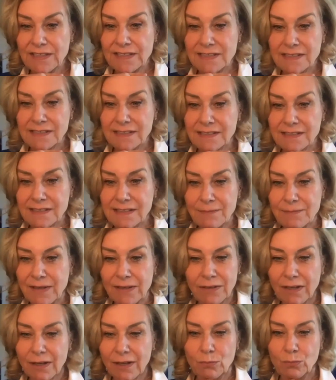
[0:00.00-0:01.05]
the same
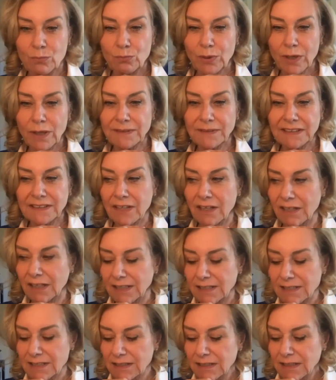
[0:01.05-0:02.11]
outcome? Probably not.
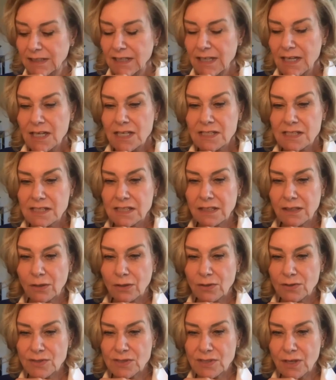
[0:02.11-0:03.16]
No. So,
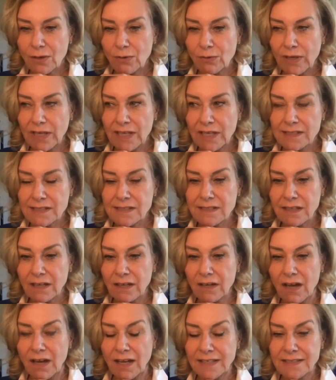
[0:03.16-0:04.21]
so it's the
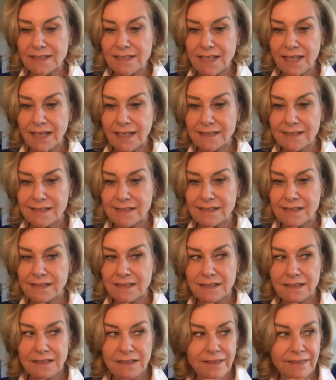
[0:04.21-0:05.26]

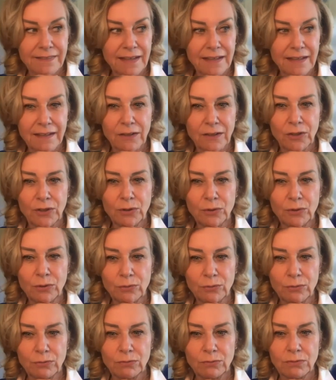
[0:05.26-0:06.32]
context that
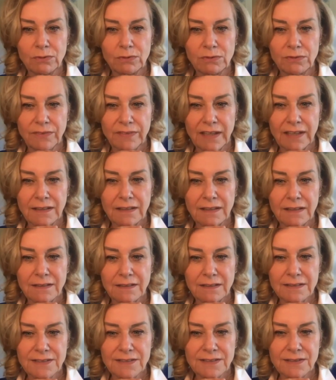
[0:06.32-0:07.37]
you that
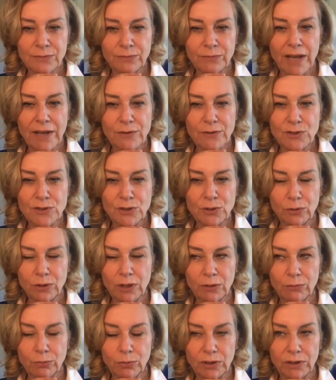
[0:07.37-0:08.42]
surround
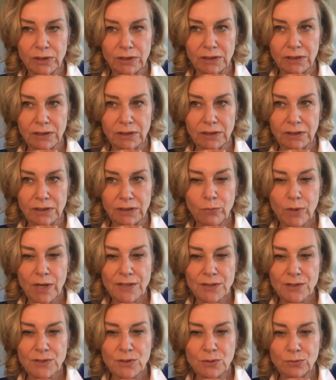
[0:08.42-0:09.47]
your world and
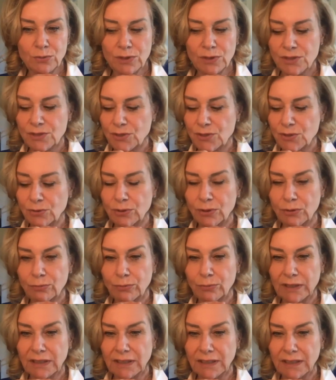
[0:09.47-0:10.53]
what doors you're
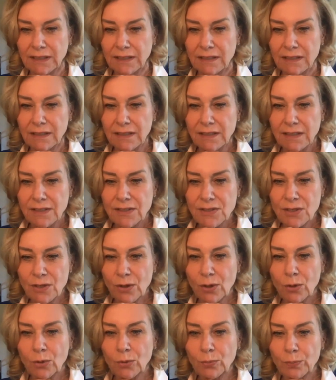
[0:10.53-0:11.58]
willing to
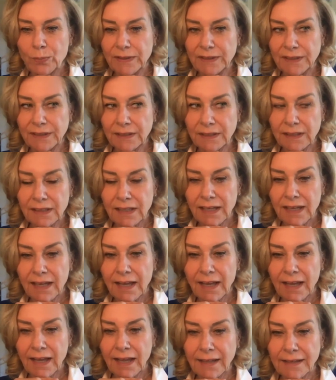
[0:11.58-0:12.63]
open
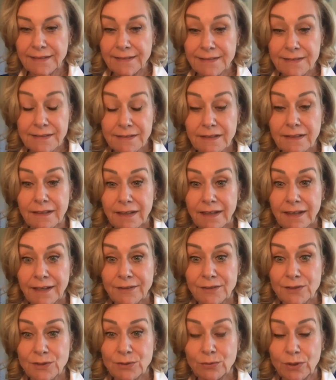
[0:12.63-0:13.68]
and and
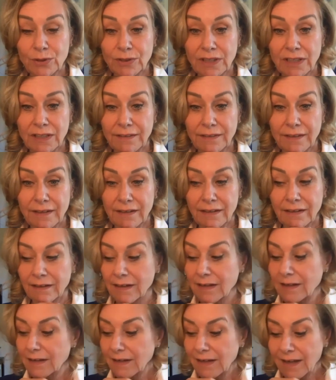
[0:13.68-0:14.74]
do good in there
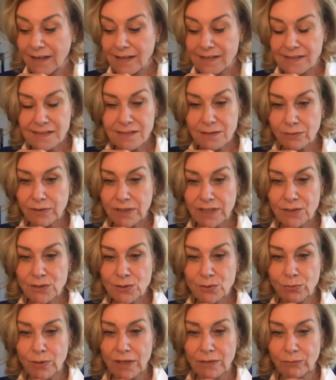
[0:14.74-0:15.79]
and so right. each
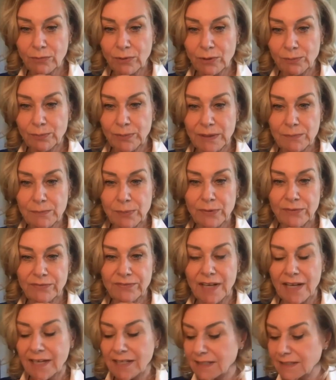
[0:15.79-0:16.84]
one will be
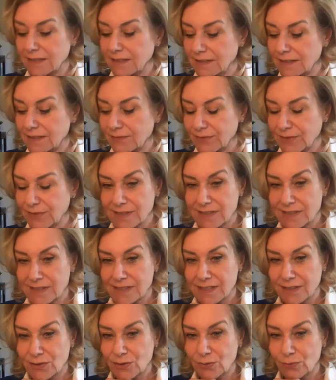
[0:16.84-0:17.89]
provided a different
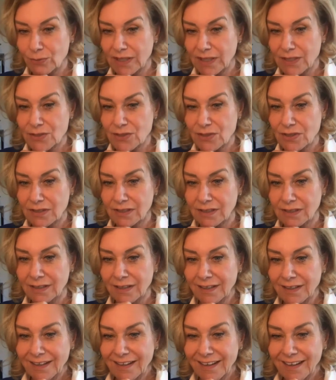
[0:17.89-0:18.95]
situation
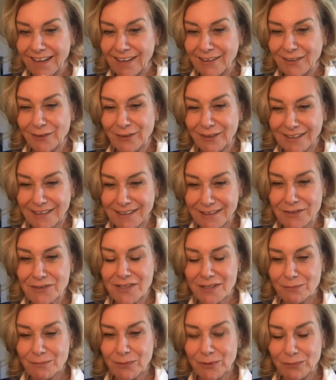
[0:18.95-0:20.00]
and your
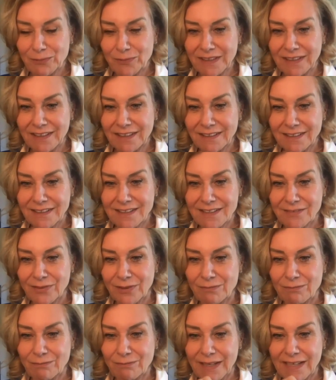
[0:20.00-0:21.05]
leadership will be
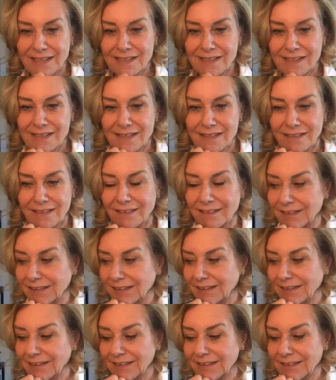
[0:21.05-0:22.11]
different based
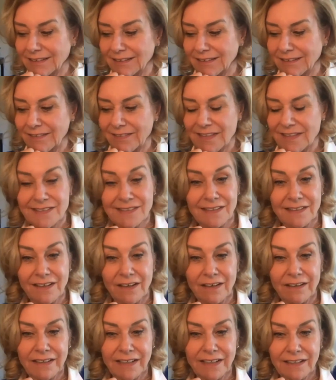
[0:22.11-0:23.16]
on on the
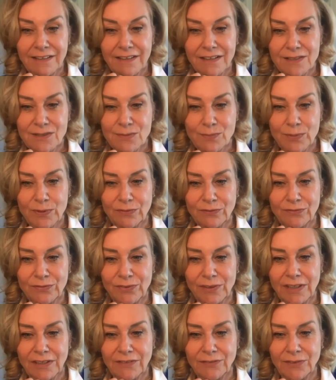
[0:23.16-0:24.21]
scenario that's put in
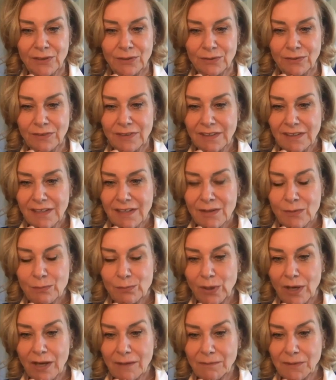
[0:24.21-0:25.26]
front of you the
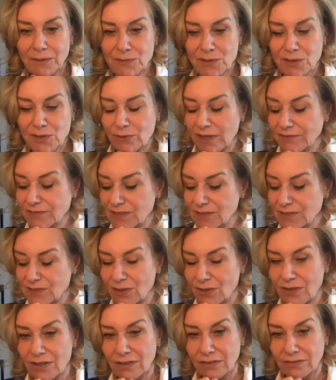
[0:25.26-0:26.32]
problems you have to
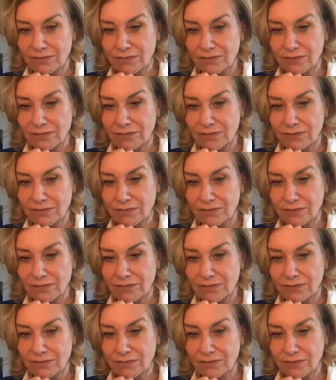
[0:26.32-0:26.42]
solve